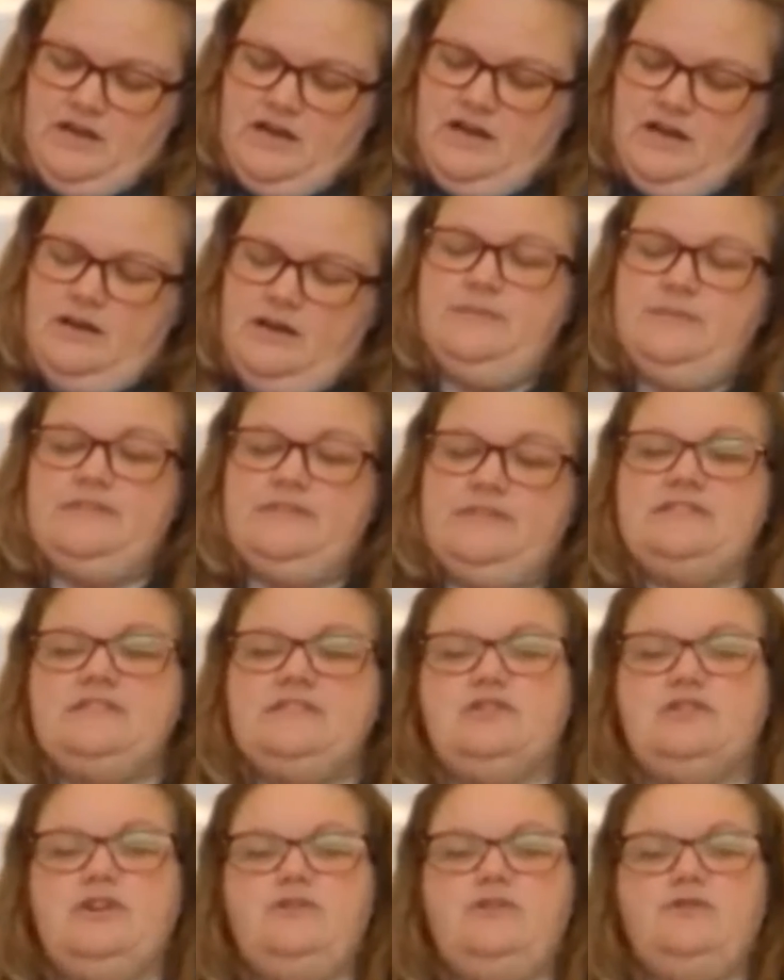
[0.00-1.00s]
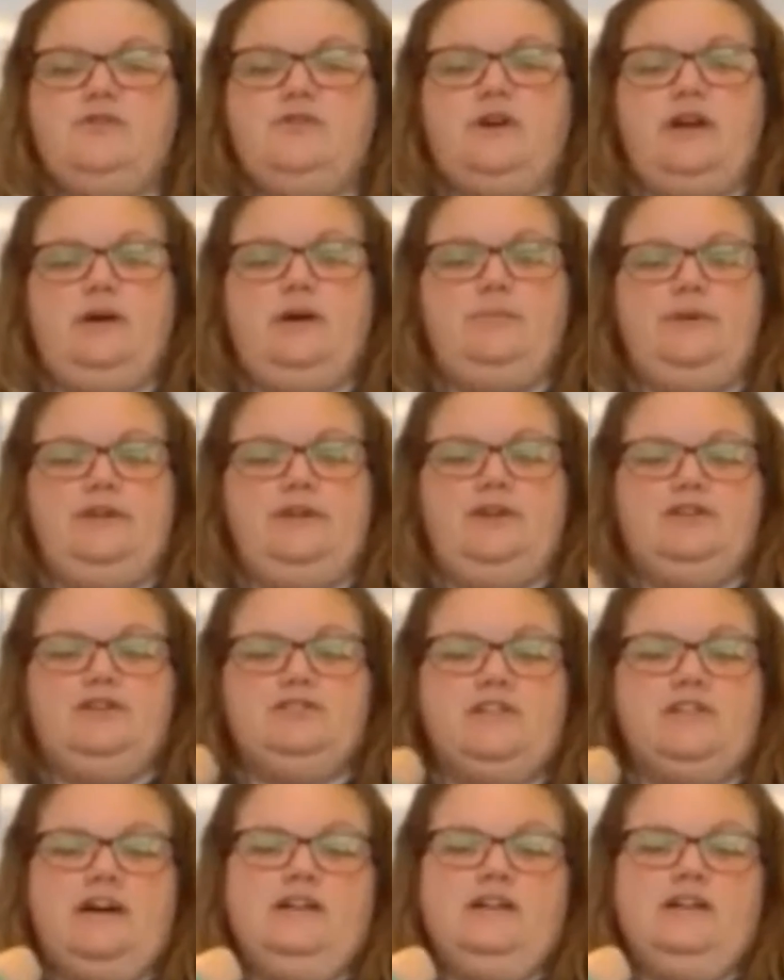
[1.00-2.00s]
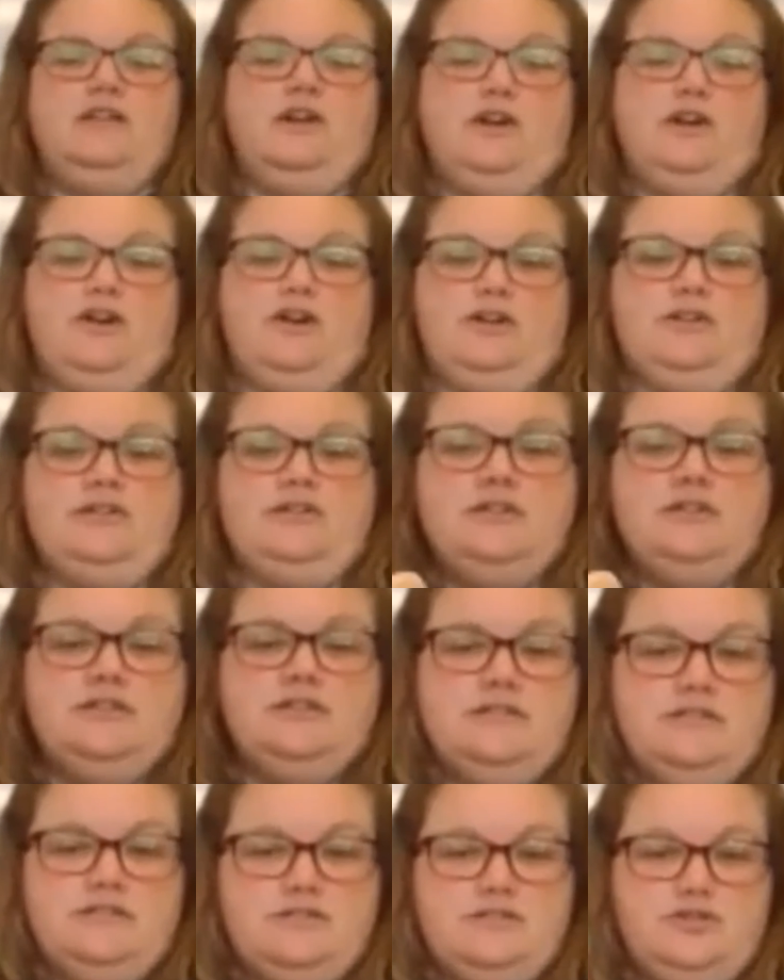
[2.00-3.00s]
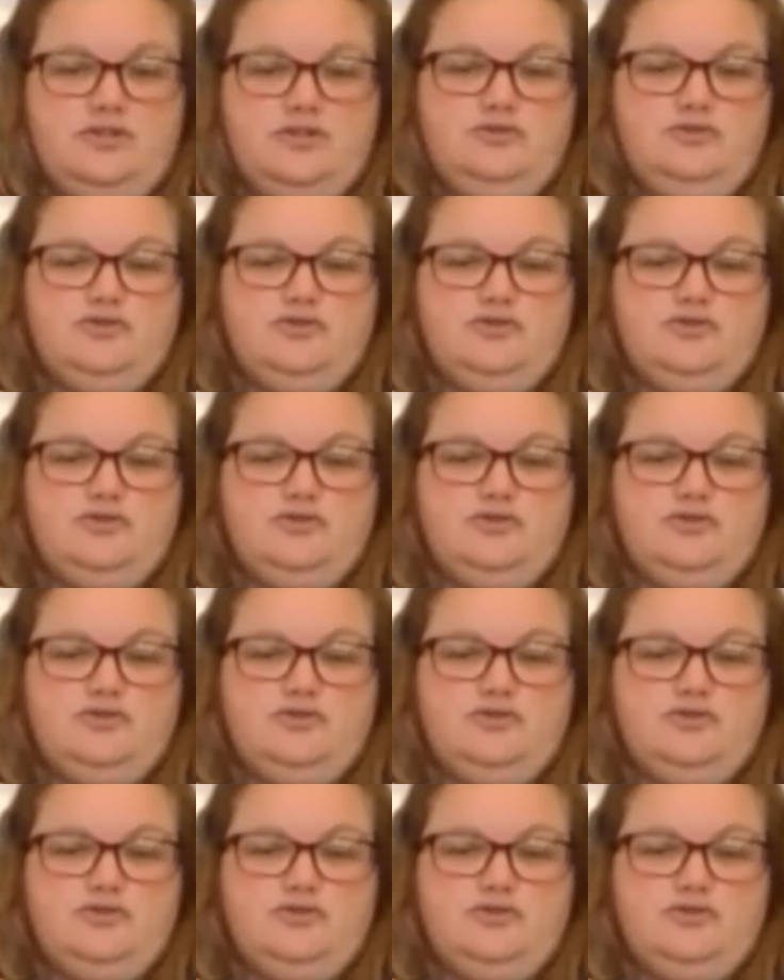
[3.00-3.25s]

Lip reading: This is good for helping your child learn to